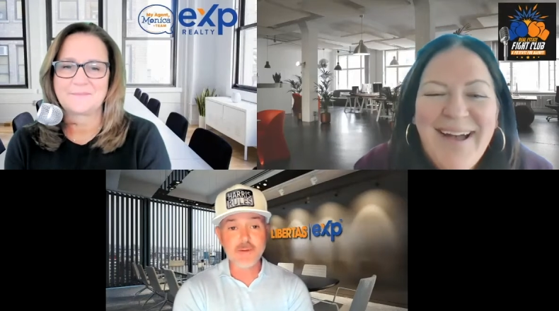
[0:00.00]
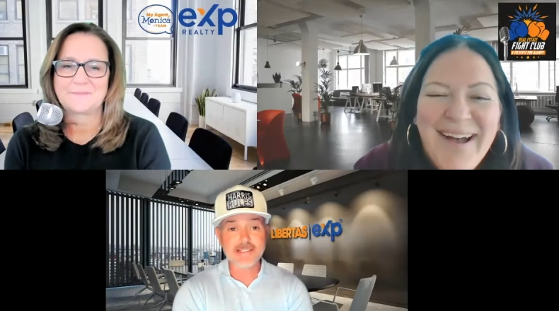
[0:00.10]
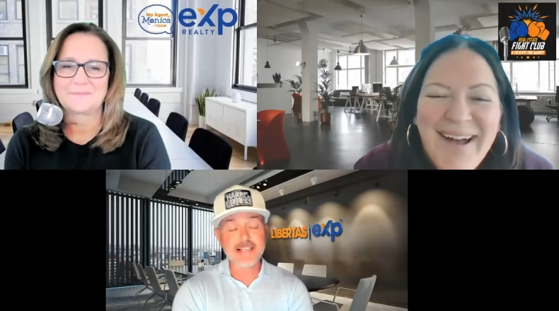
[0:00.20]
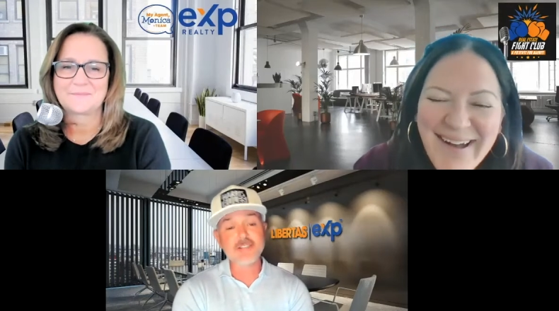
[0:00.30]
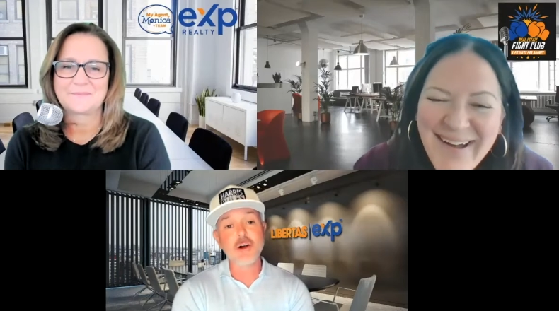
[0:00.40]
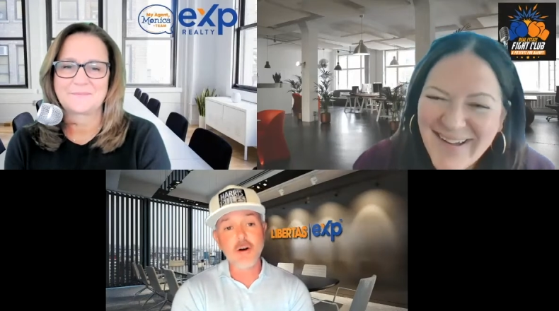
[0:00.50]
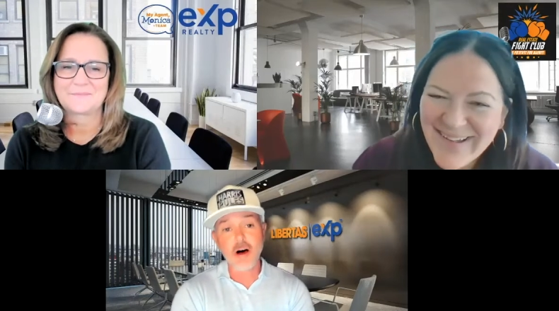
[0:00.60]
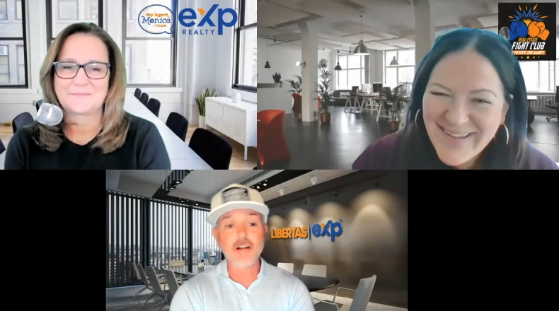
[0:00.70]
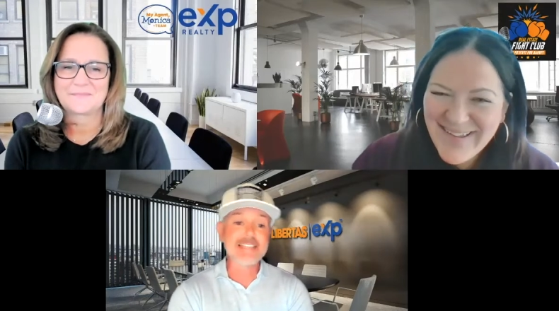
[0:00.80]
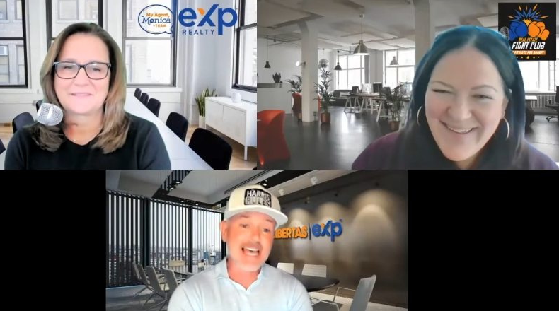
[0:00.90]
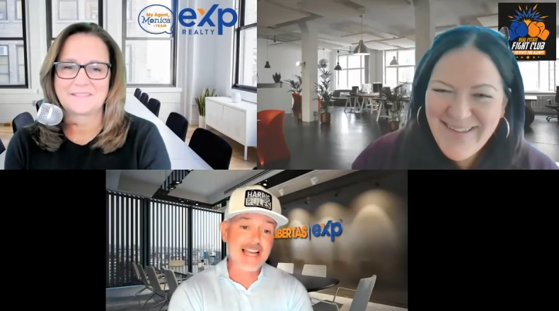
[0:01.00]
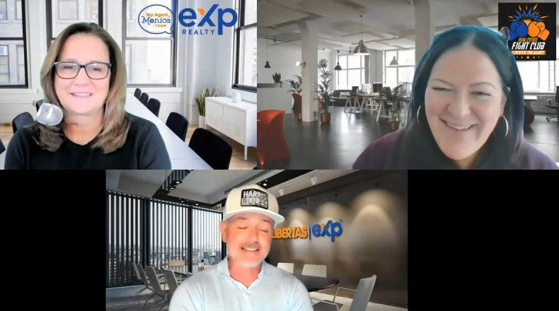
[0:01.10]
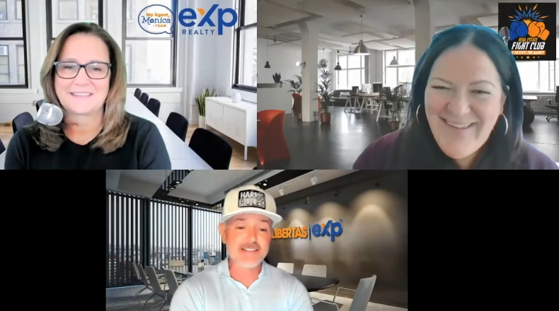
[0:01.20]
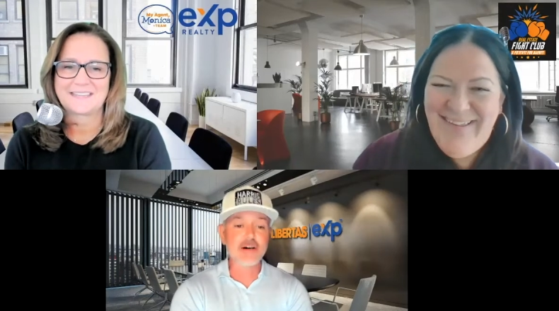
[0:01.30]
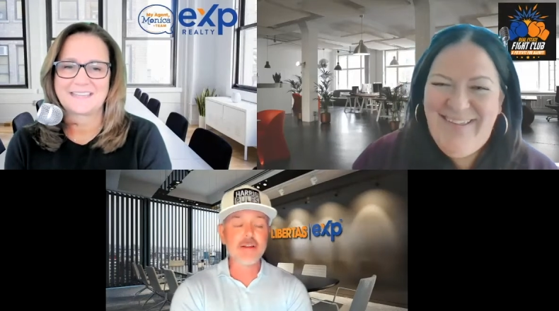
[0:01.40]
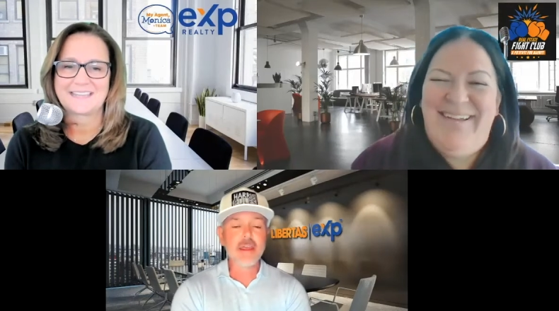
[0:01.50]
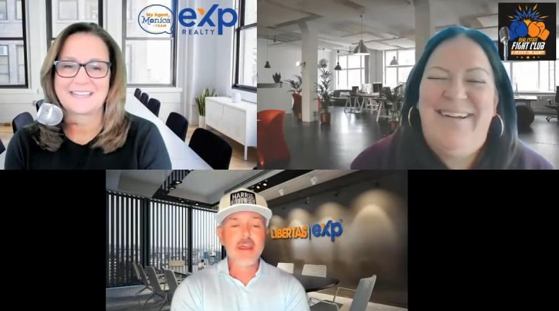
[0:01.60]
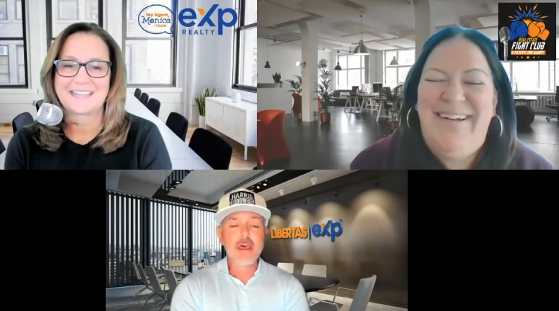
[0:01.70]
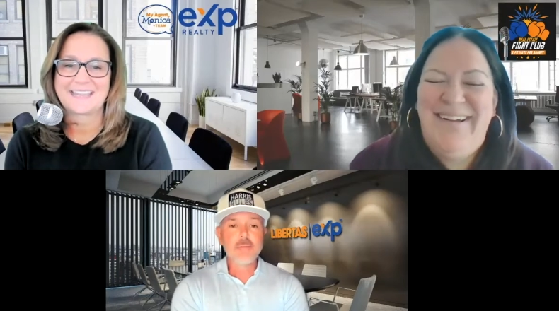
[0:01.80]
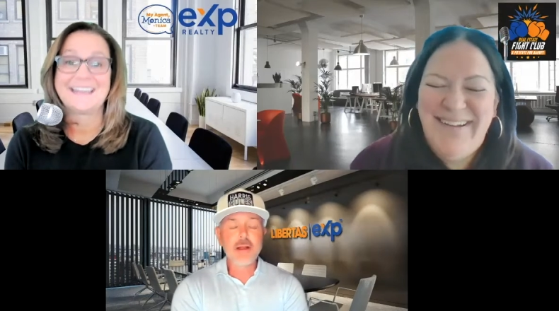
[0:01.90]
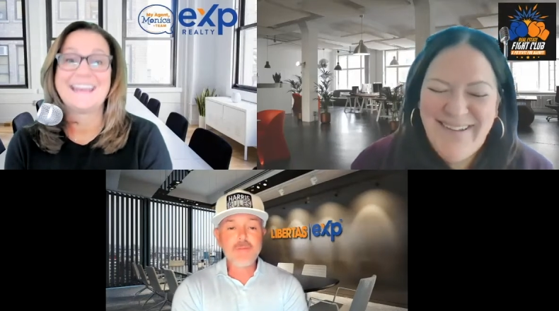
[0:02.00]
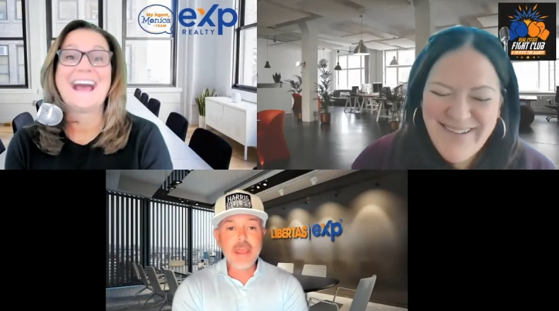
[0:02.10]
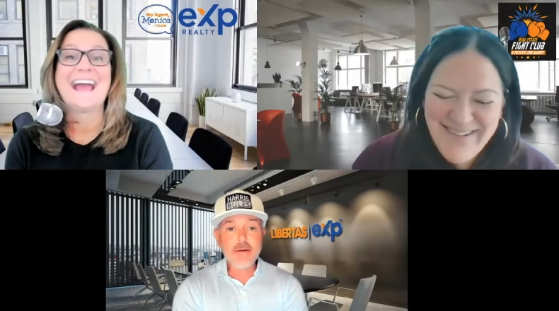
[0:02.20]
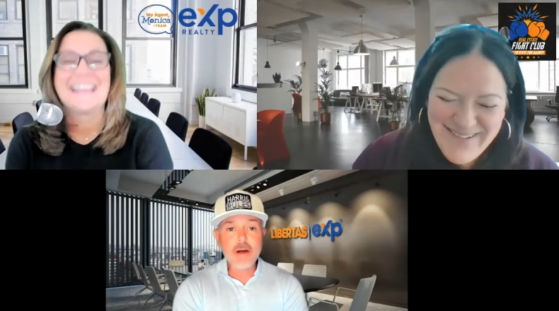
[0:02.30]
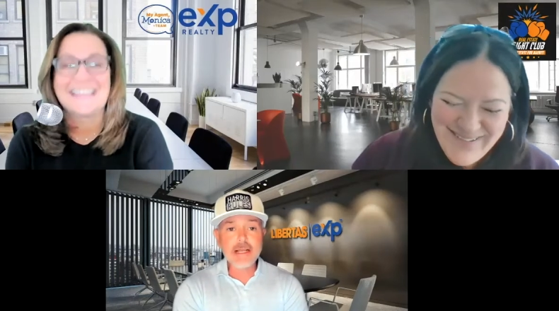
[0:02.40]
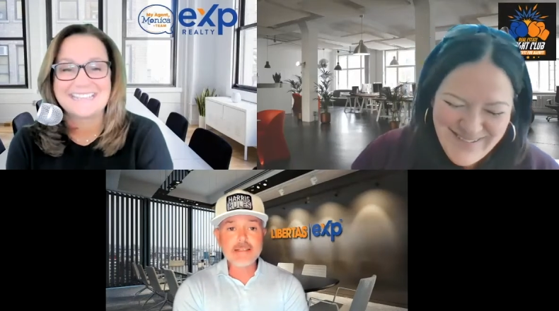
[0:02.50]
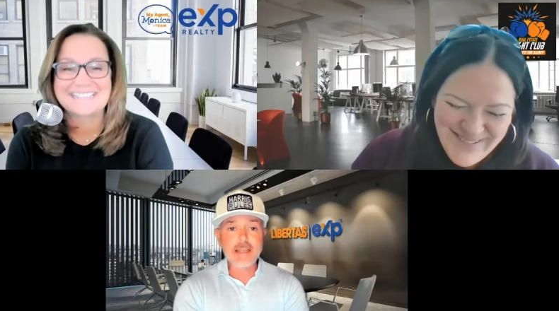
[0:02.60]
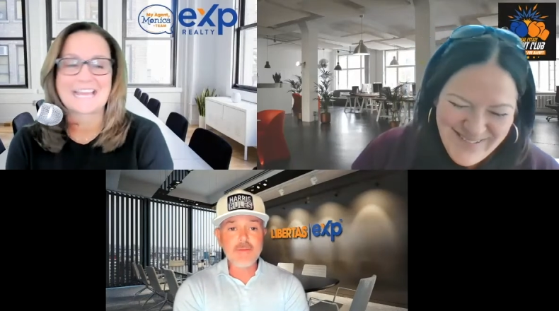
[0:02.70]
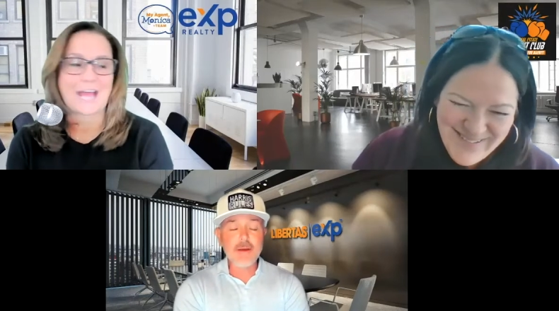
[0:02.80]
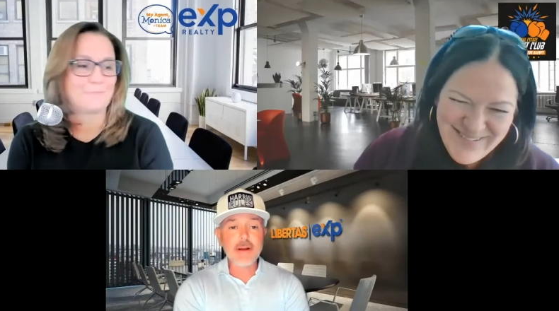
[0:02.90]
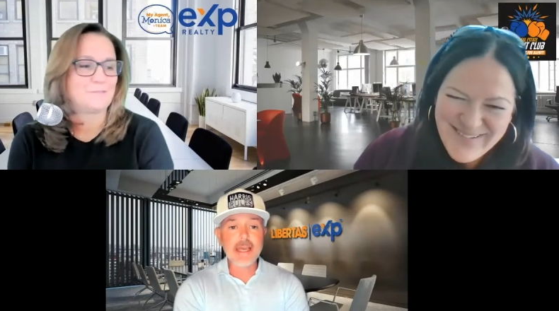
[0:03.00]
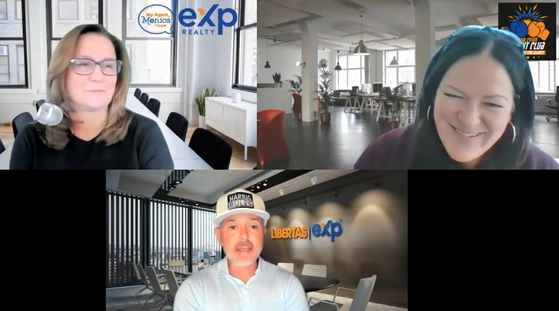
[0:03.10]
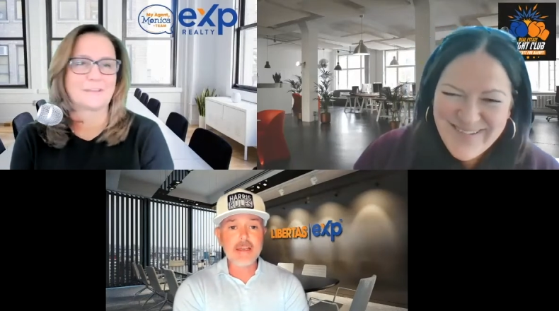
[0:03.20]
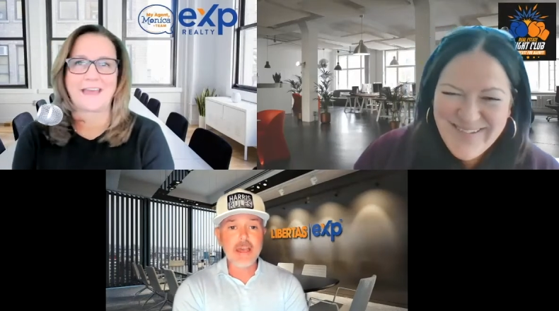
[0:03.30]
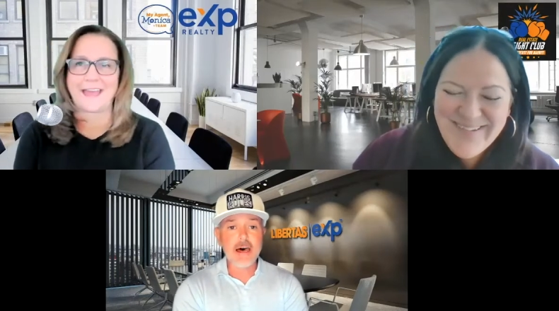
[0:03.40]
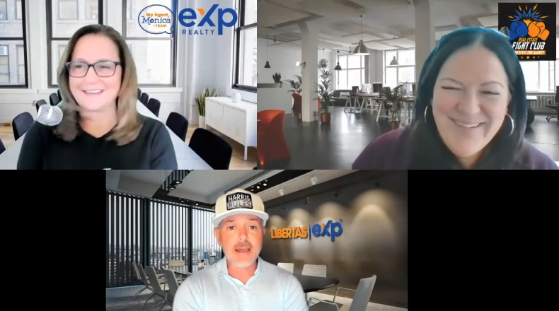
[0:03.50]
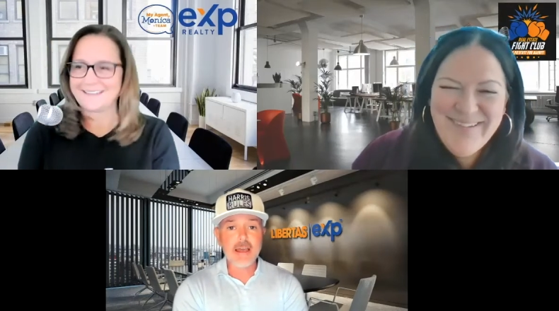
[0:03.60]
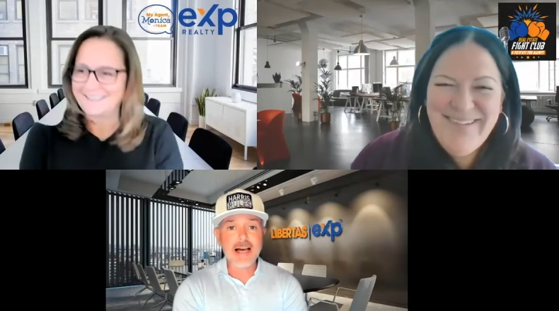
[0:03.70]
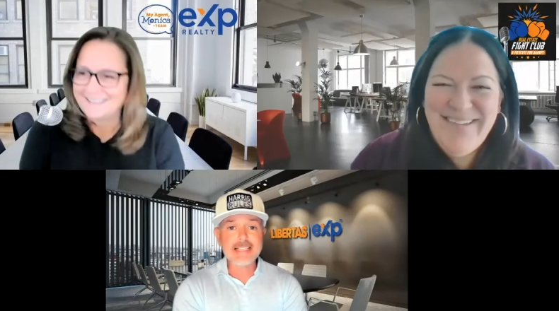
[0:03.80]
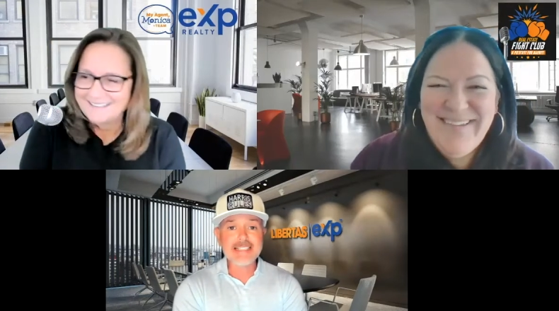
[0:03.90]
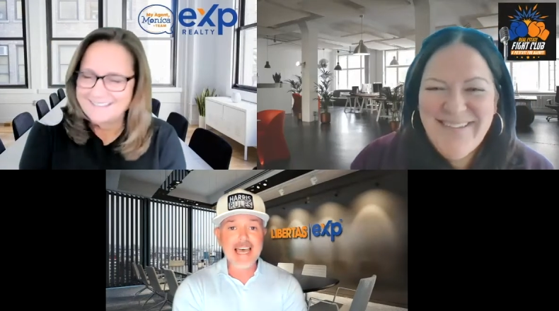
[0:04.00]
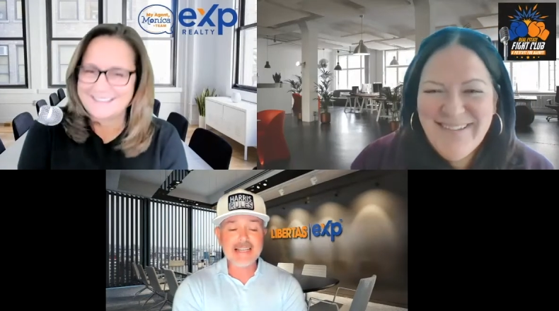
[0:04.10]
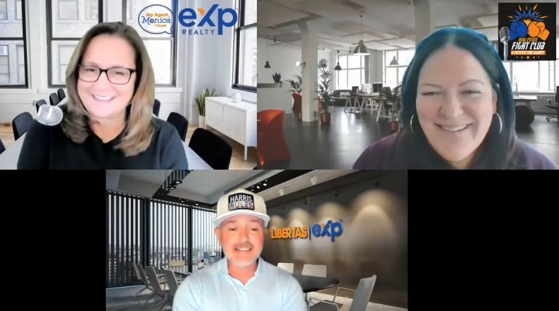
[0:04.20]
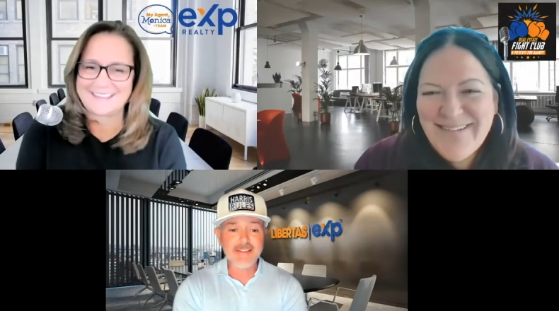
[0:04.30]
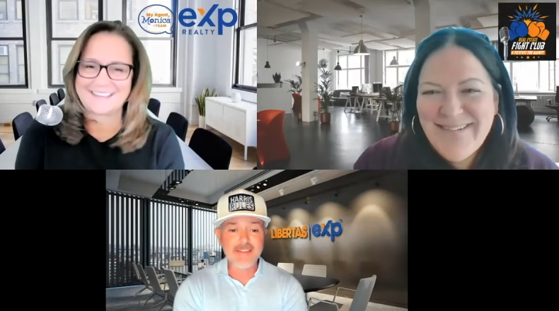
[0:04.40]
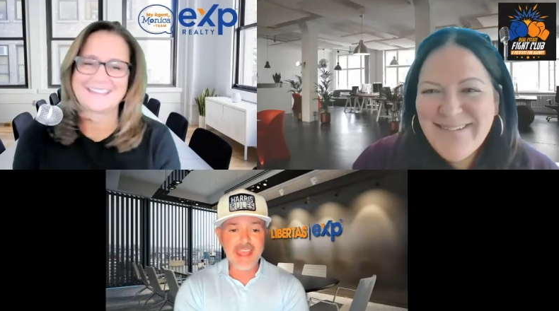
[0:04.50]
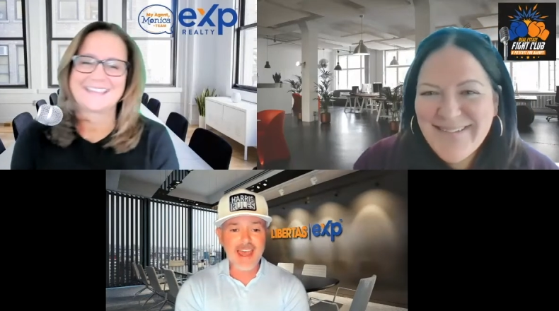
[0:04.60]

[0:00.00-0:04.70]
Speaker 1: says don't call, text. So, but if they want to, if they want to get uh, contact, yeah,